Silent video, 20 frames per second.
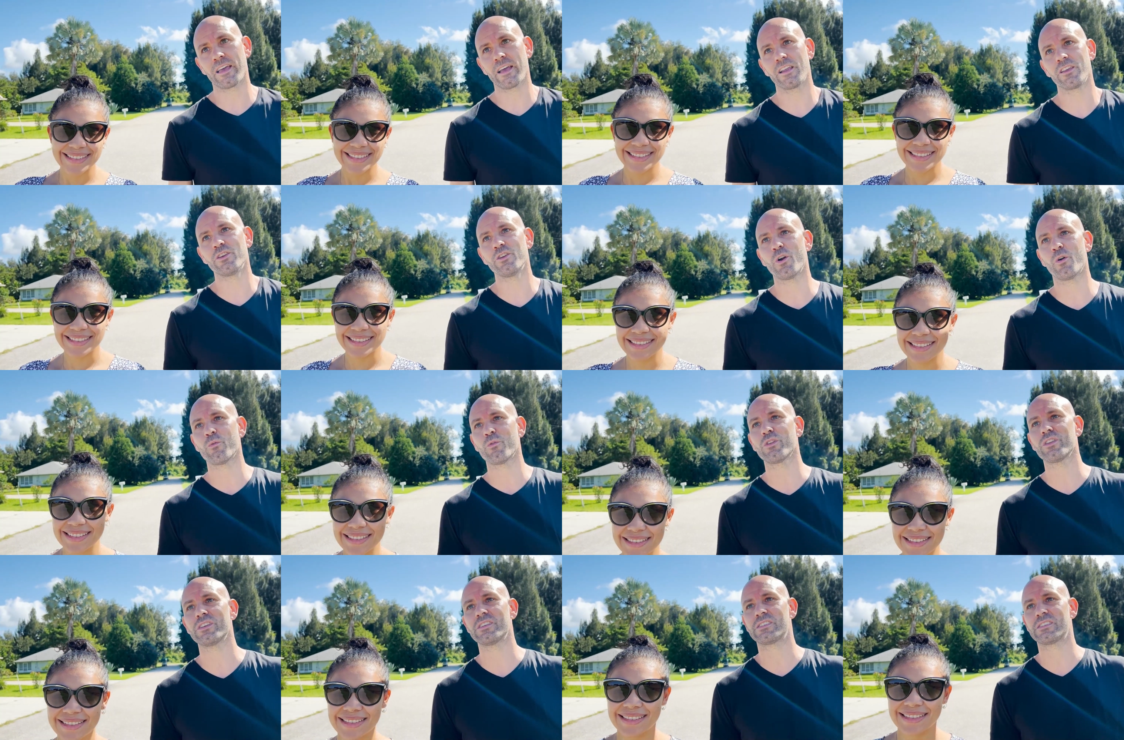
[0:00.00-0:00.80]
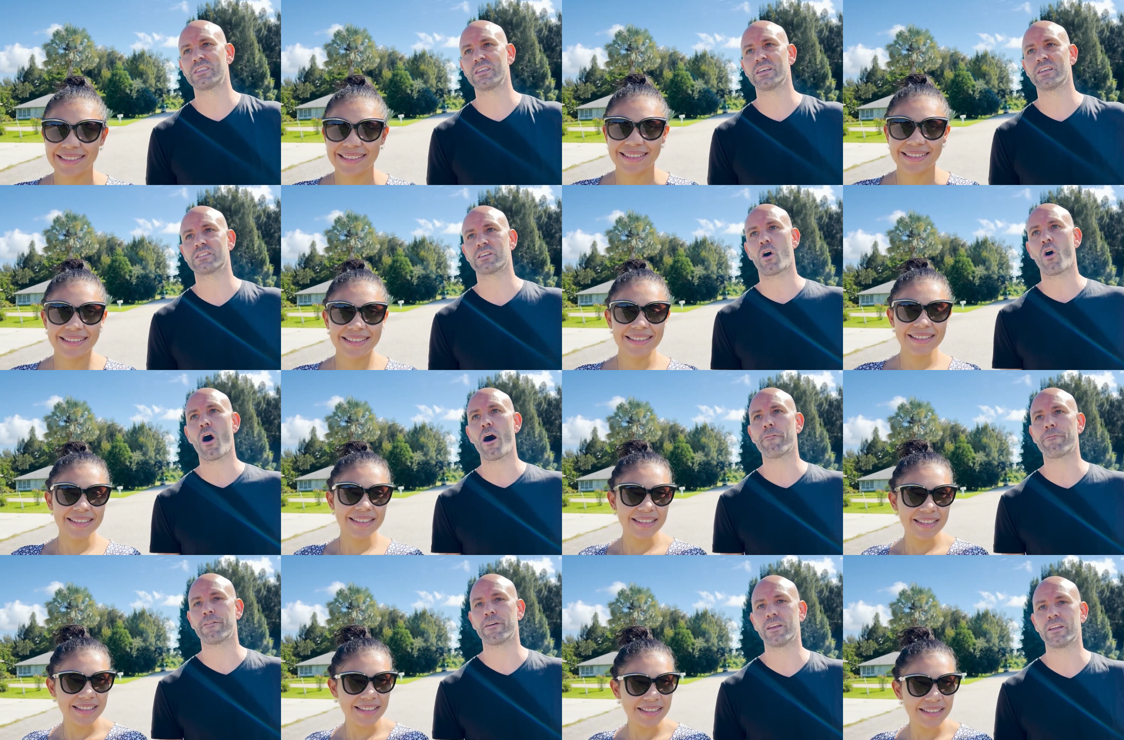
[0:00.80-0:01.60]
Speaker 1: again, you don't really see as
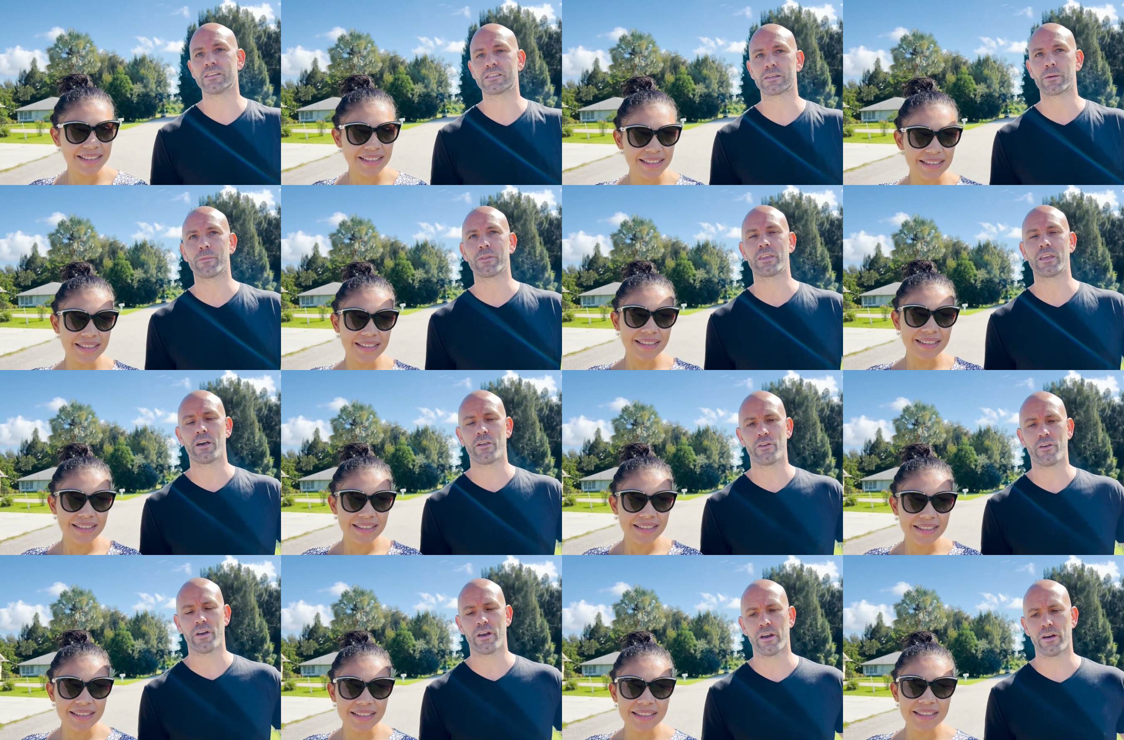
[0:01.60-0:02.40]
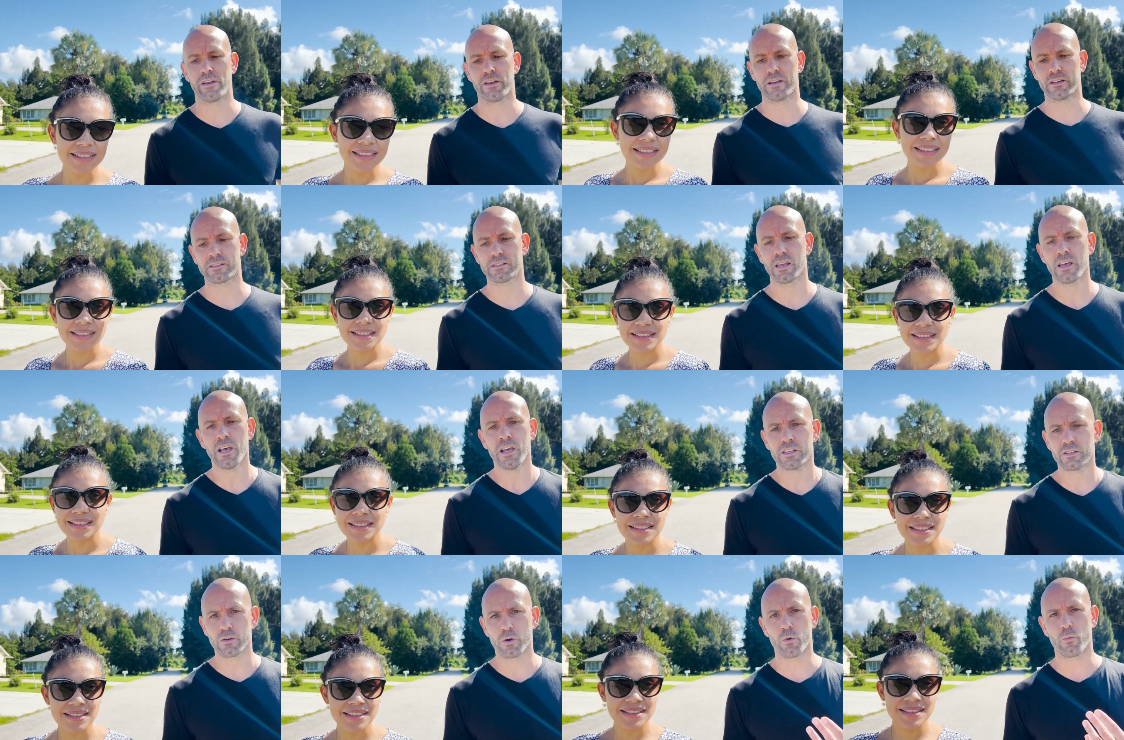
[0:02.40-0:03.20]
often in some of the other areas.
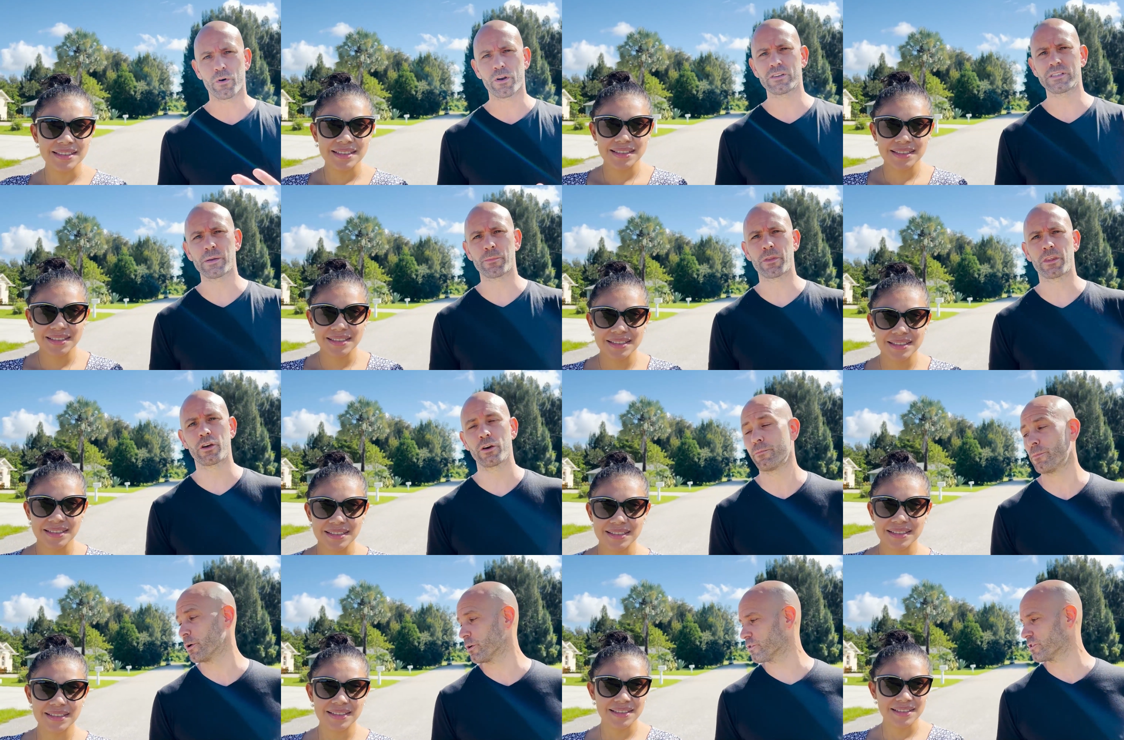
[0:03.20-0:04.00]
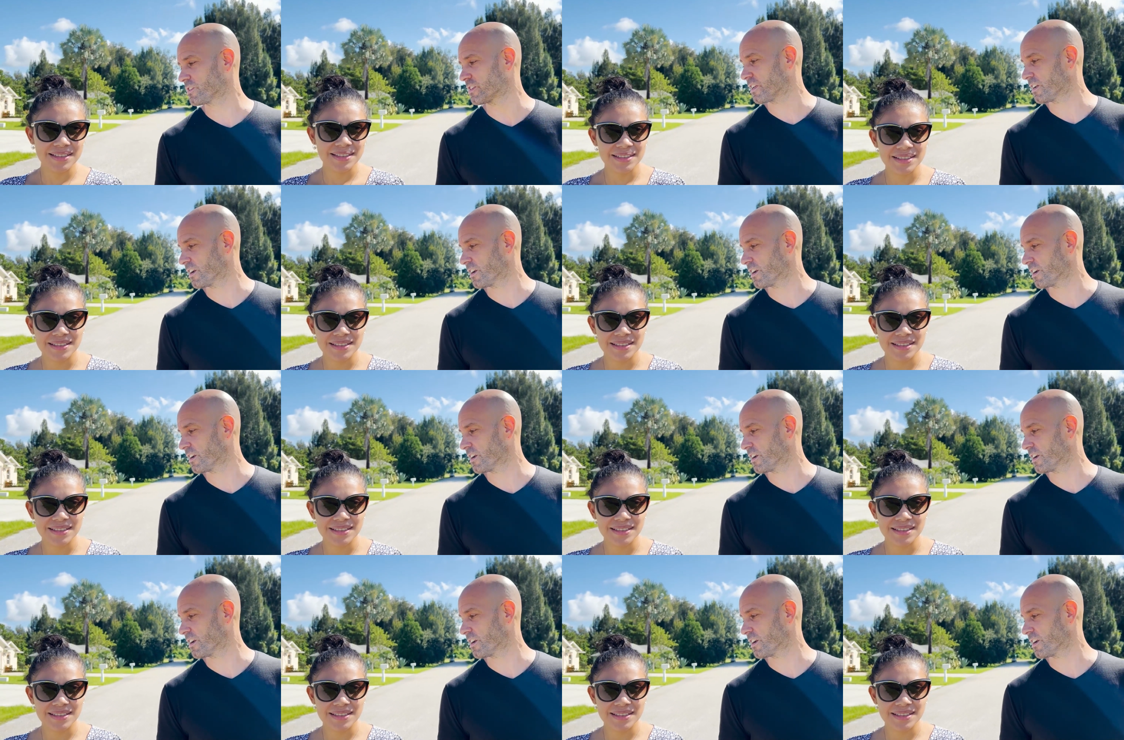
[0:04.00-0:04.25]
So what are some of the good builders